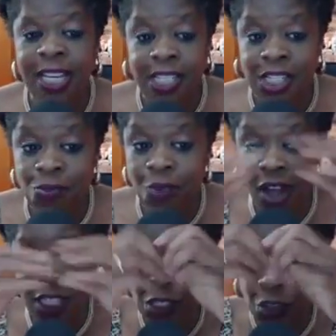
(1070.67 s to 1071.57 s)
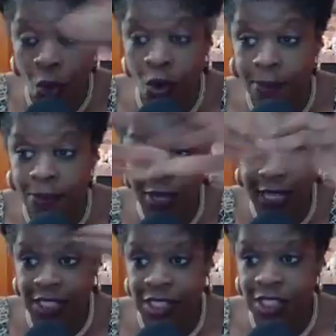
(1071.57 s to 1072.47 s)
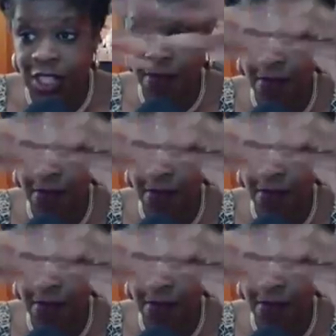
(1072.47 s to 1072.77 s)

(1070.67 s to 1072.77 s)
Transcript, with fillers: she, she tore up the relationship.